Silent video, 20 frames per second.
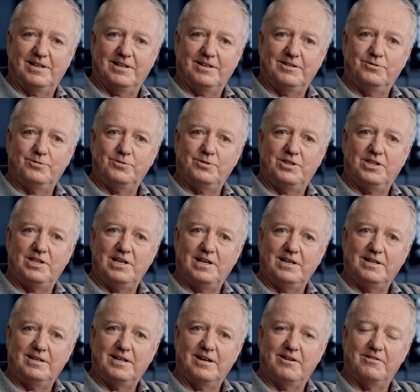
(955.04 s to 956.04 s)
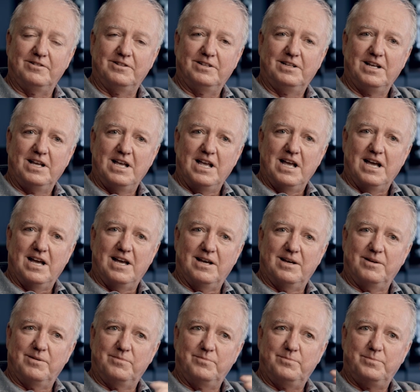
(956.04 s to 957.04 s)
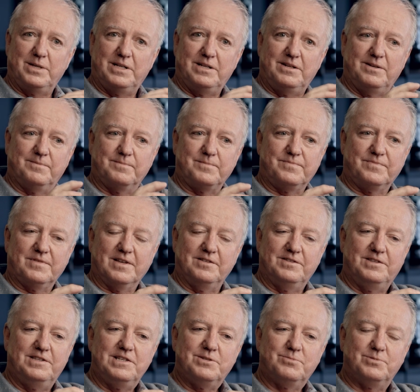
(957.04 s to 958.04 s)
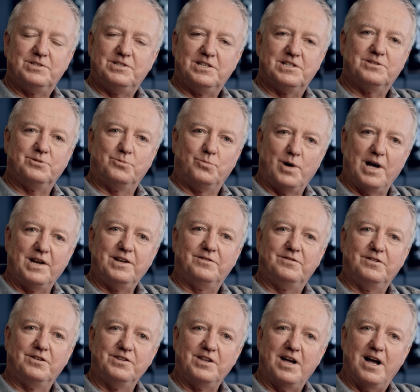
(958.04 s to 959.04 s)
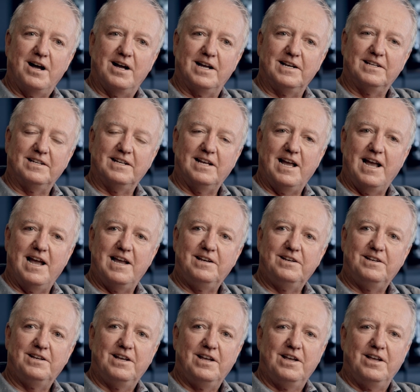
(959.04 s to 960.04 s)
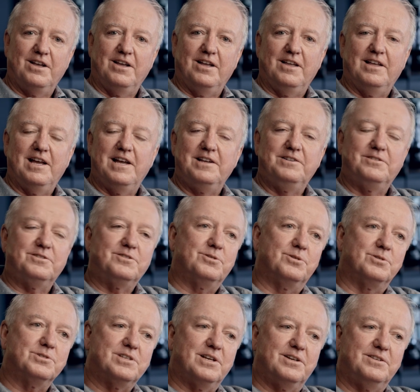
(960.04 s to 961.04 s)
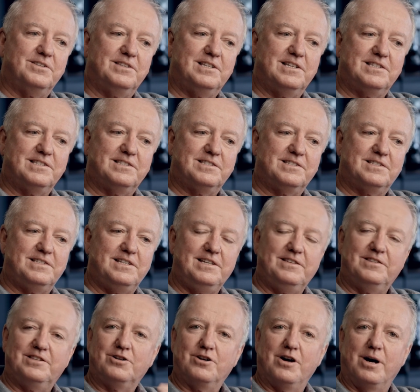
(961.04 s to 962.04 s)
a good thing going. Uh, but this was just a wonderful night. And and of course, uh, there's the, the